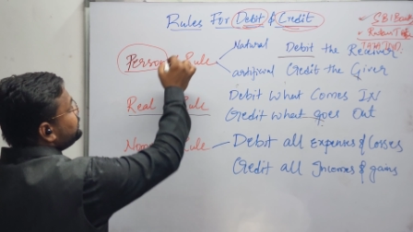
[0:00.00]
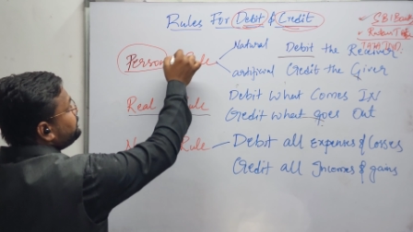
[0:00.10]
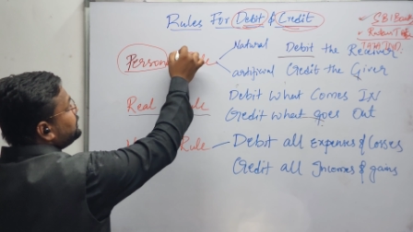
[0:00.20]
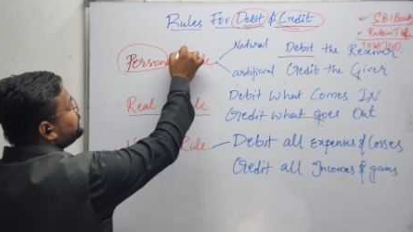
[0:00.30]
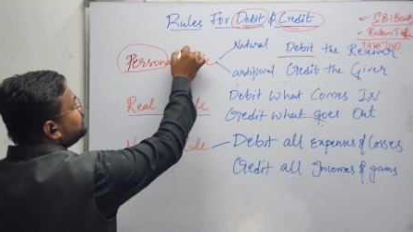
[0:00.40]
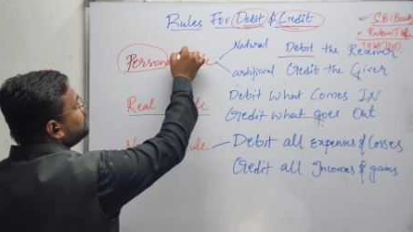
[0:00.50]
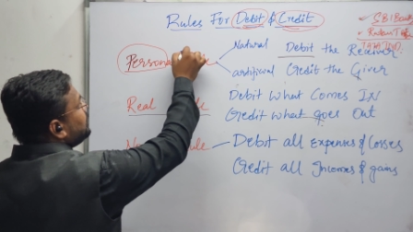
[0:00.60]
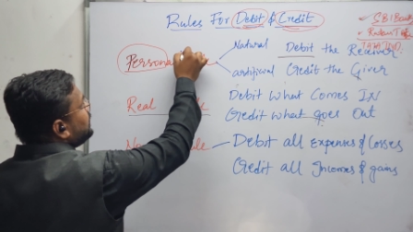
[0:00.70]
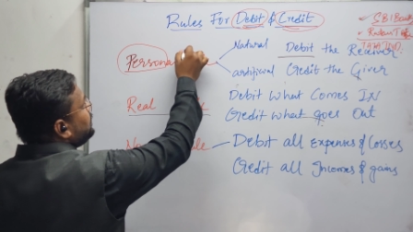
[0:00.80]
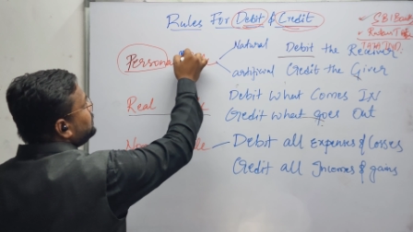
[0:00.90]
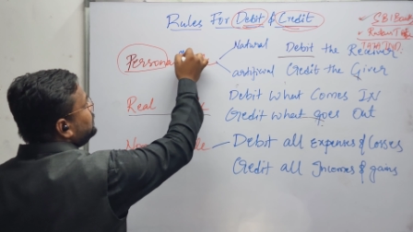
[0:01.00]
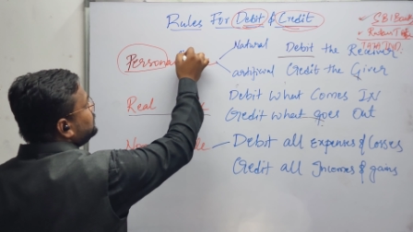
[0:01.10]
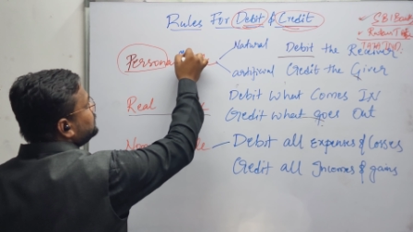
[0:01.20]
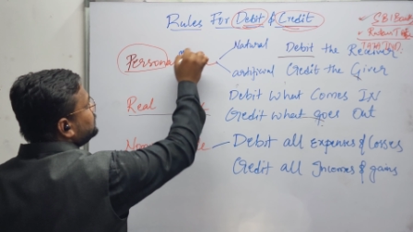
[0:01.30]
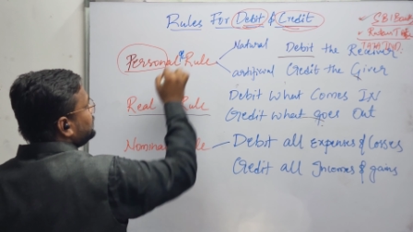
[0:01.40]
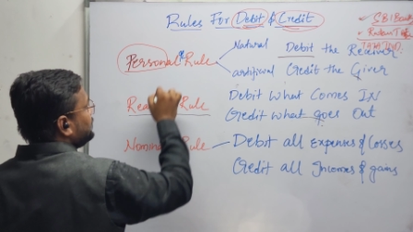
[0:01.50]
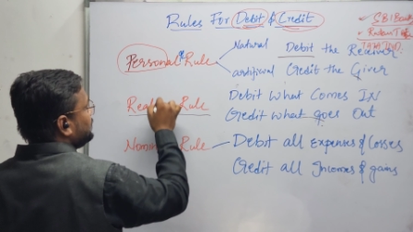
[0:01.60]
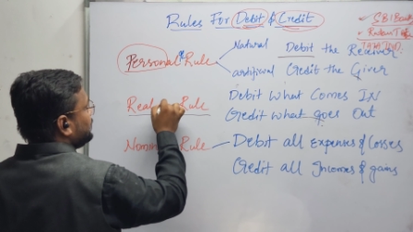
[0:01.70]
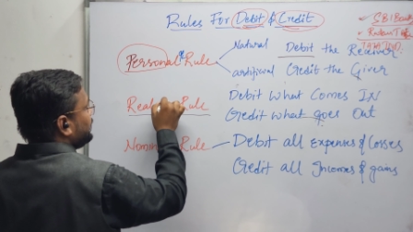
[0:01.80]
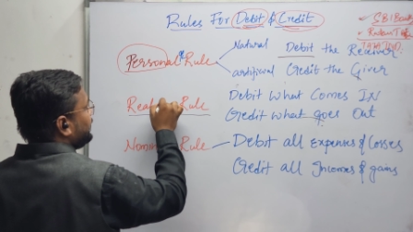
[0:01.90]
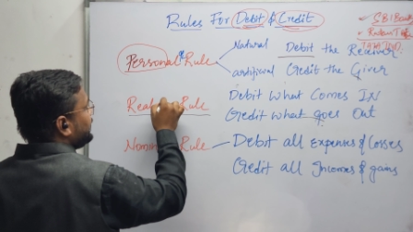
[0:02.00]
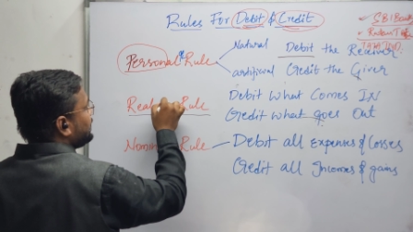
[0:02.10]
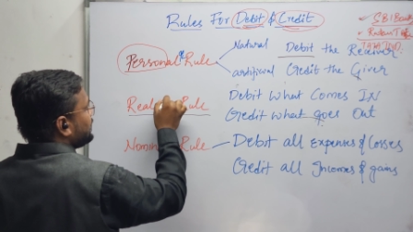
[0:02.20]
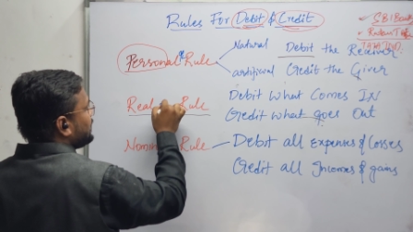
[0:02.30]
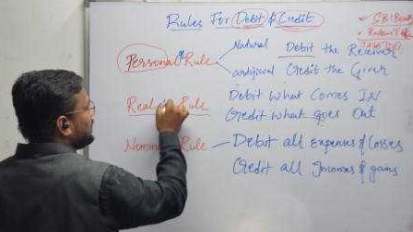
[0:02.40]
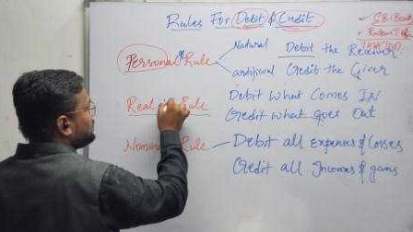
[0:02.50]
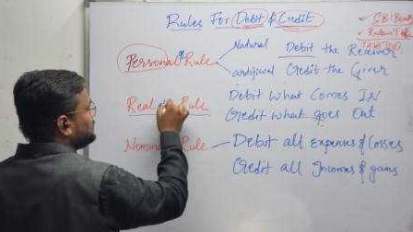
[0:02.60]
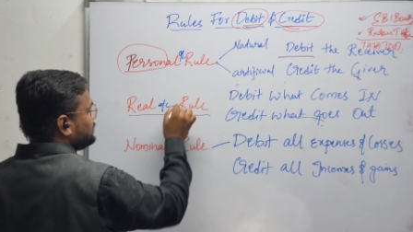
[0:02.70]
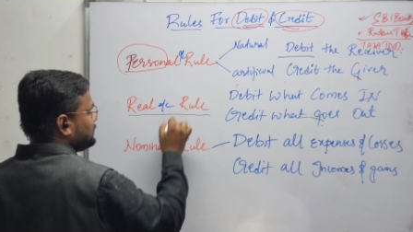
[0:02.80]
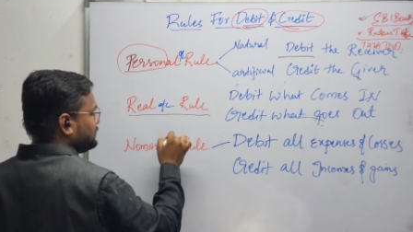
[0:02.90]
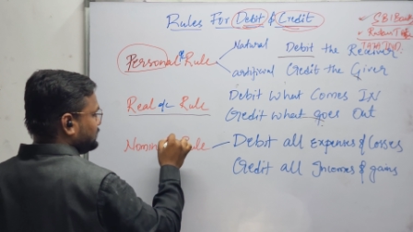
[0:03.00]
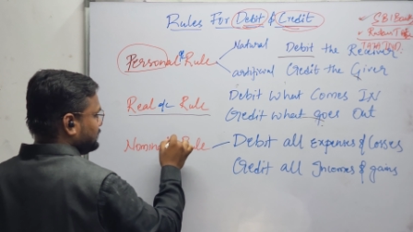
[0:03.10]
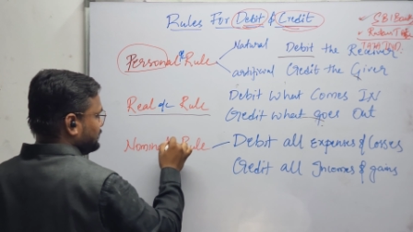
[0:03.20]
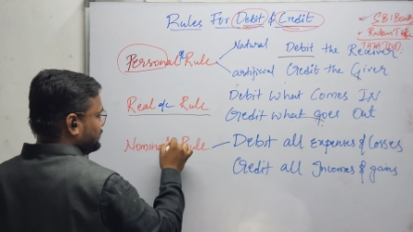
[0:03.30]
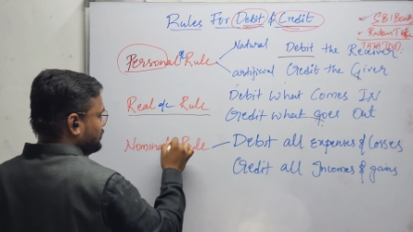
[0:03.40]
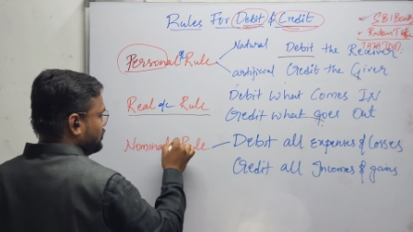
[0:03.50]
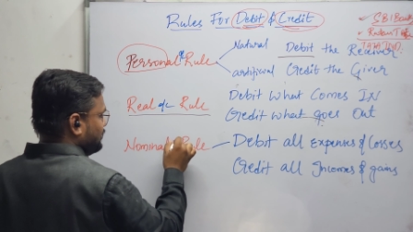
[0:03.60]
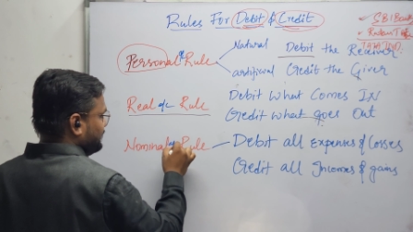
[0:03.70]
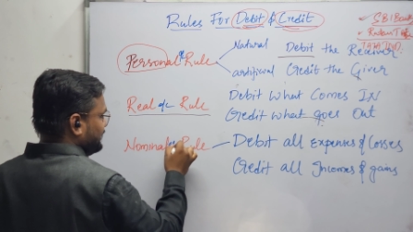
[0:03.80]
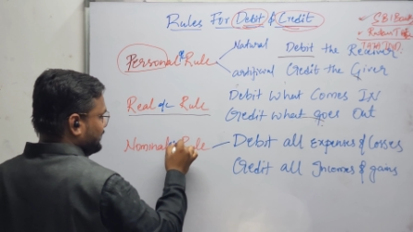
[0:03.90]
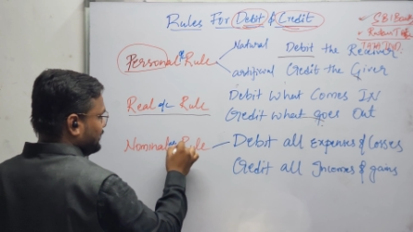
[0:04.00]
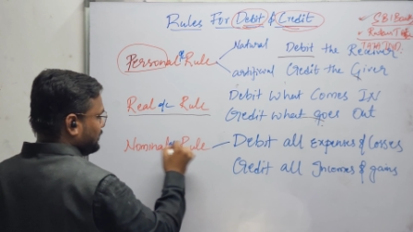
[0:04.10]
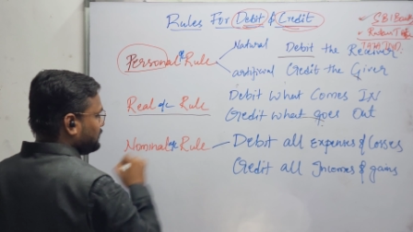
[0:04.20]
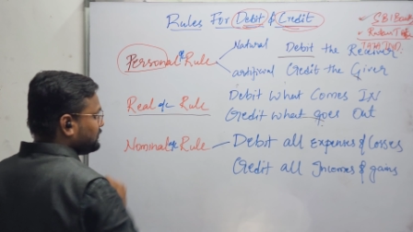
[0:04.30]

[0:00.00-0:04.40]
is personal account, real account, nominal account.